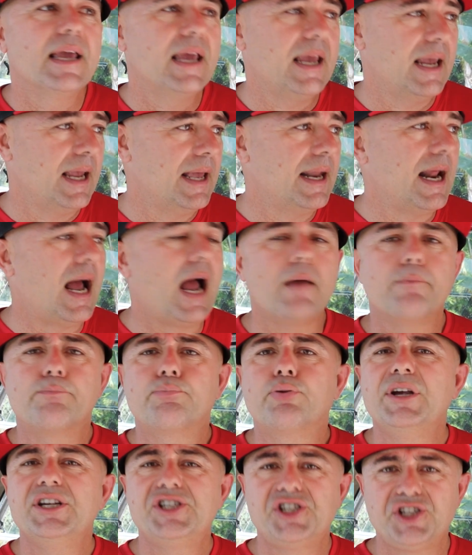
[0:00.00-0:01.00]
And I
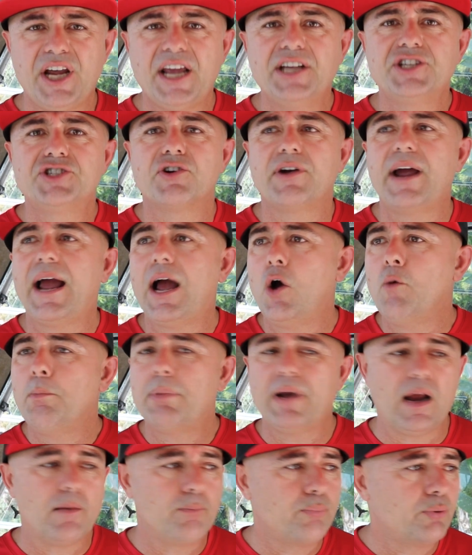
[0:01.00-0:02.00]
appreciate your help
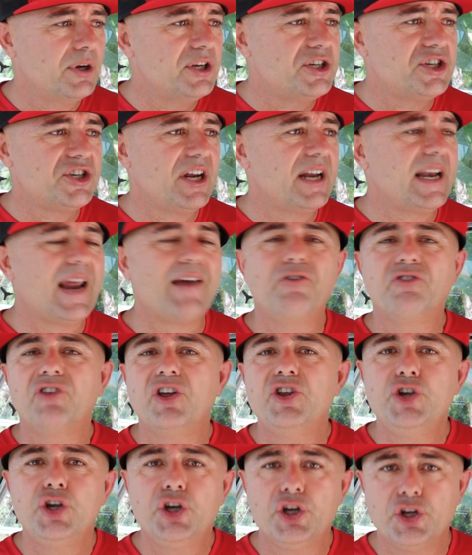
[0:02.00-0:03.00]
and I appreciate
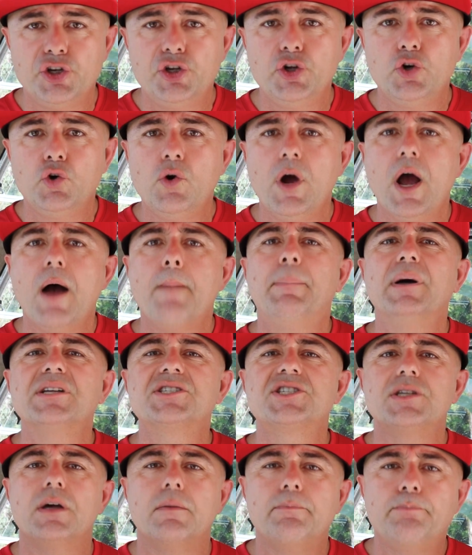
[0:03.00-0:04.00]
everything you could do, but
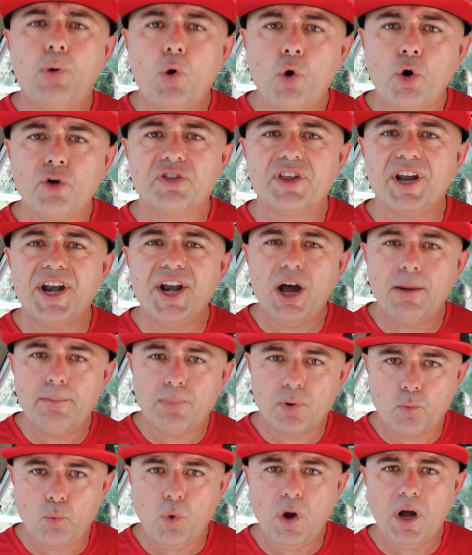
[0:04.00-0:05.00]
support the
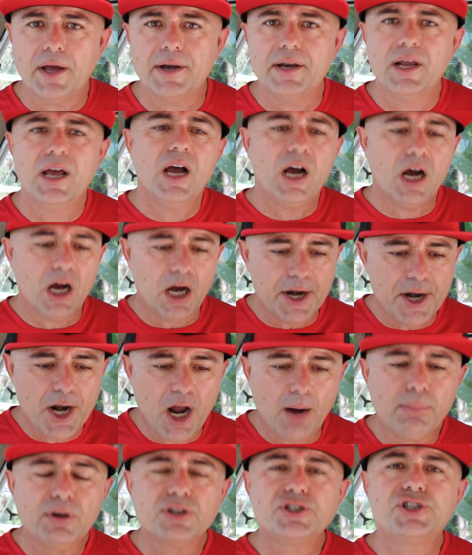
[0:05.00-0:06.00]
number 1. A
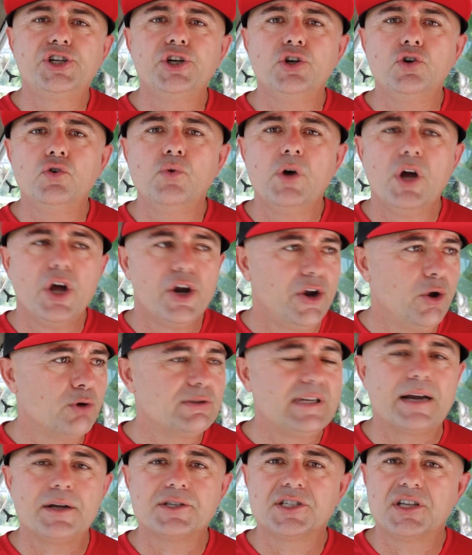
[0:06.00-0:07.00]
number 2 knows
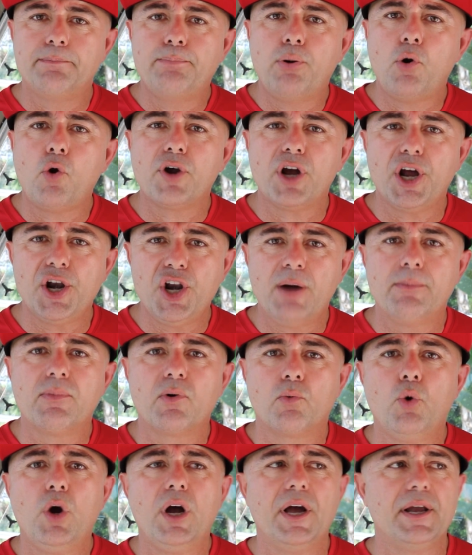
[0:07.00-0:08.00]
how to support a
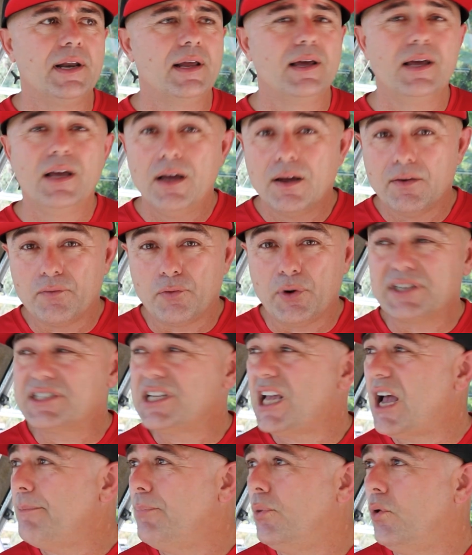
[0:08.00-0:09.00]
number 1. For
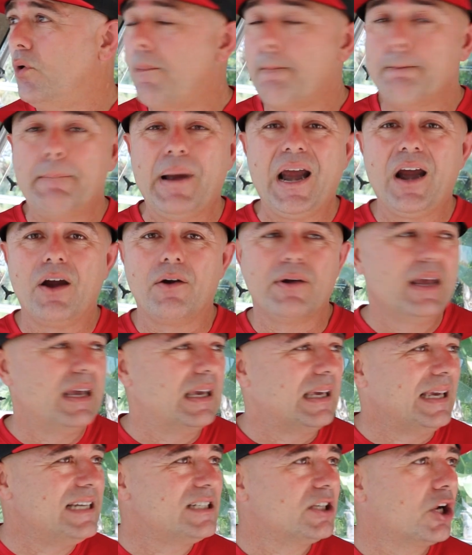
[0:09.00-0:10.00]
example, Bear,
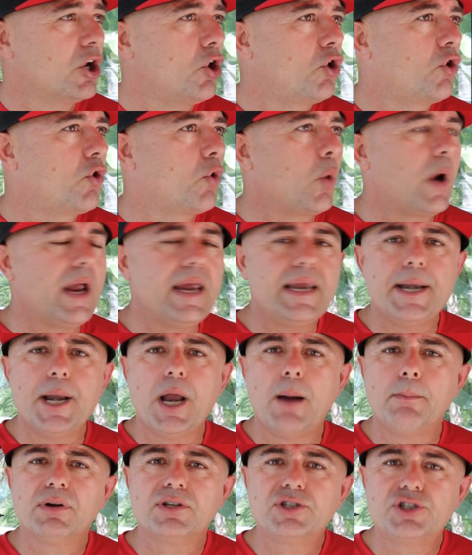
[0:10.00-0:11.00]
he's a great
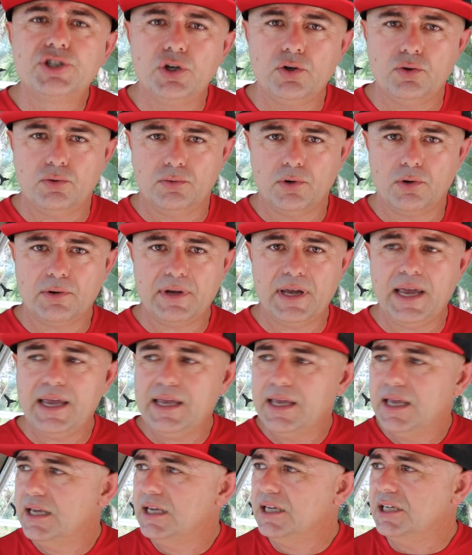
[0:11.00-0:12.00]
number 2,
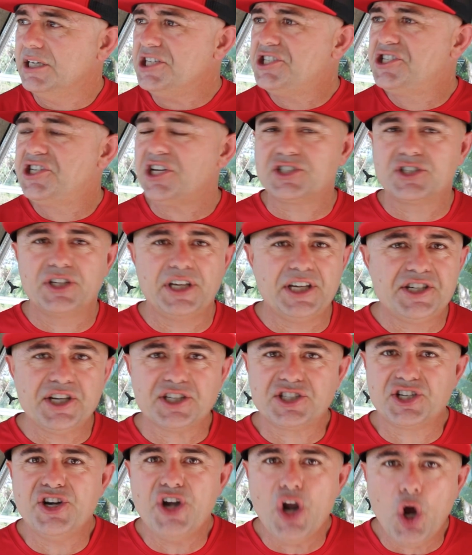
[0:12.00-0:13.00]
okay? He
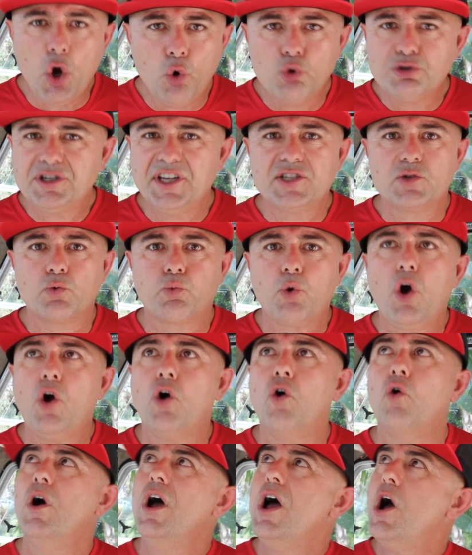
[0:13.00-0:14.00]
just knows his
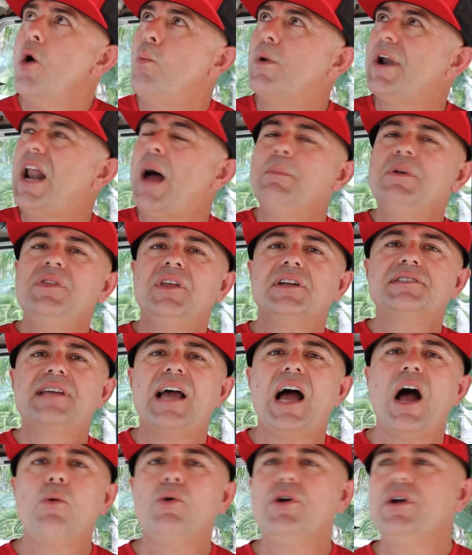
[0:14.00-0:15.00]
role. When I'm in the
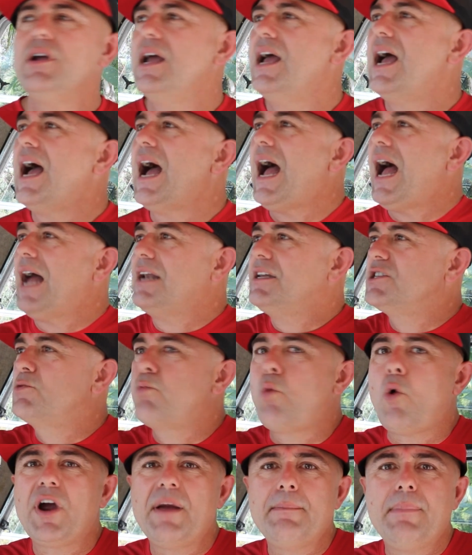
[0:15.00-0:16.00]
tower, I just
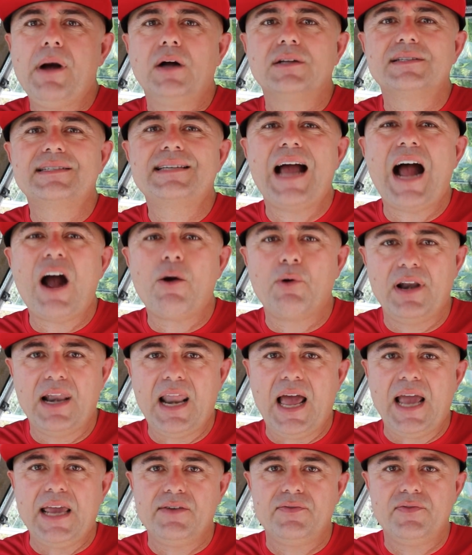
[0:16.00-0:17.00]
worry about tower
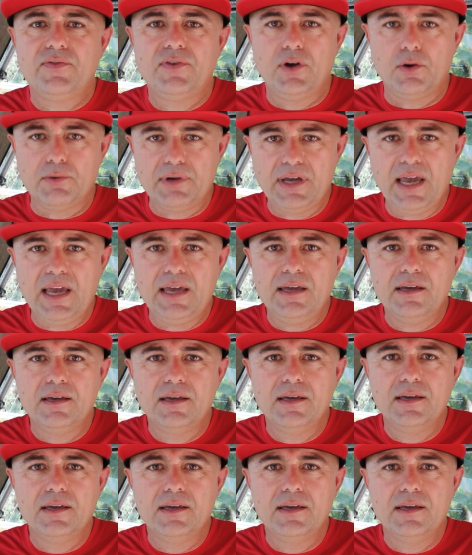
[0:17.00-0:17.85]
life, okay?